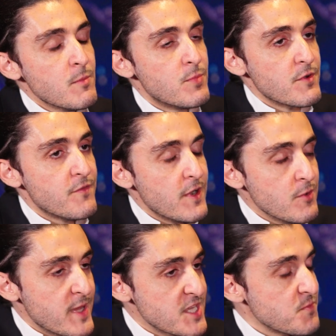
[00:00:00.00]

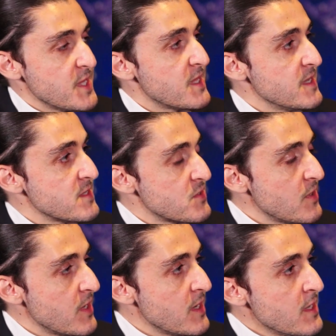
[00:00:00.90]
portfolio management, and so
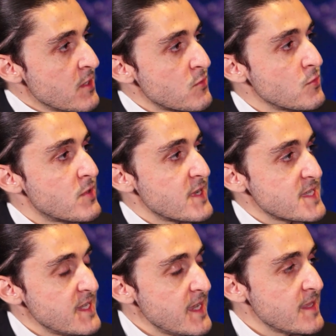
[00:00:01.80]
on, to
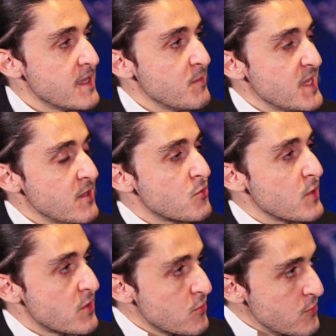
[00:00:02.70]
translate them
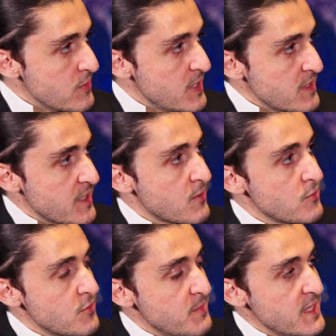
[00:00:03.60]
into a tool that
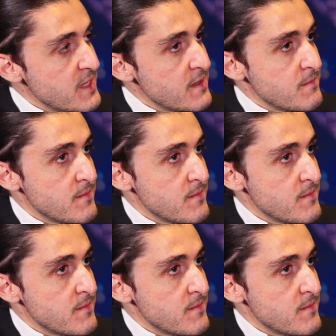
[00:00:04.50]
could be